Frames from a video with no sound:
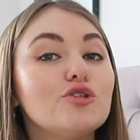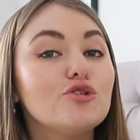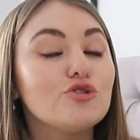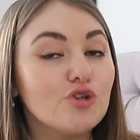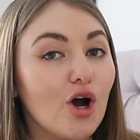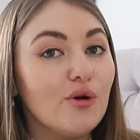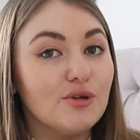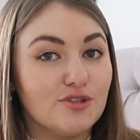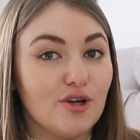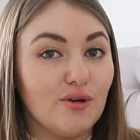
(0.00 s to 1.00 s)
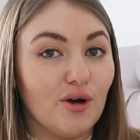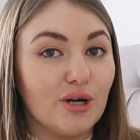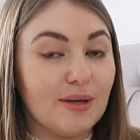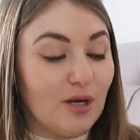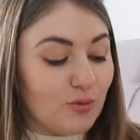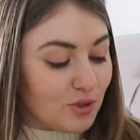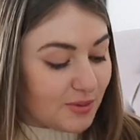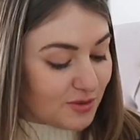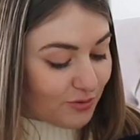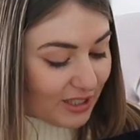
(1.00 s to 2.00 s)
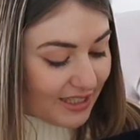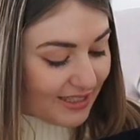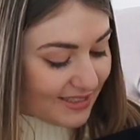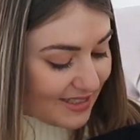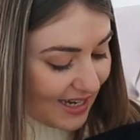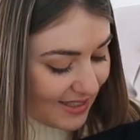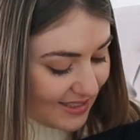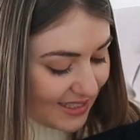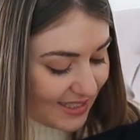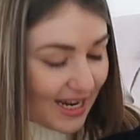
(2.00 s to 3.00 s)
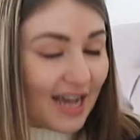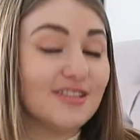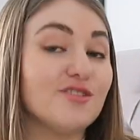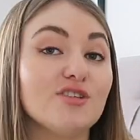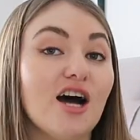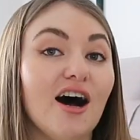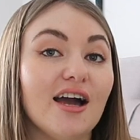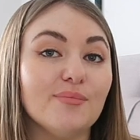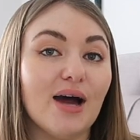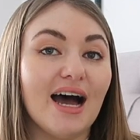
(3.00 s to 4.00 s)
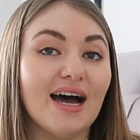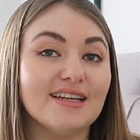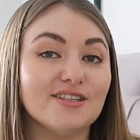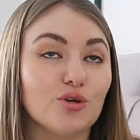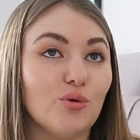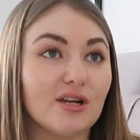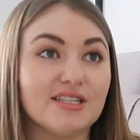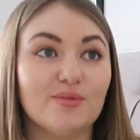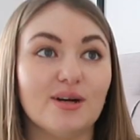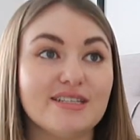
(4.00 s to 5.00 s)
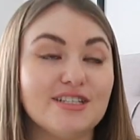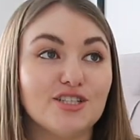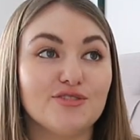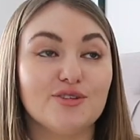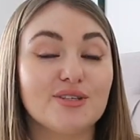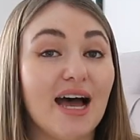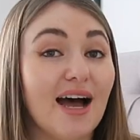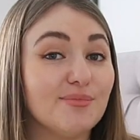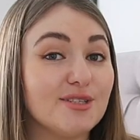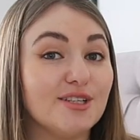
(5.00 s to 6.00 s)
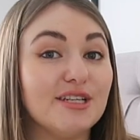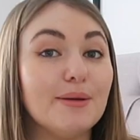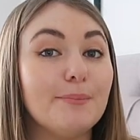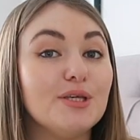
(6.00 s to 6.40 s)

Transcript: so, so long in my wardrobe. It's really going to stand the test of time and quality-wise, it just feels absolutely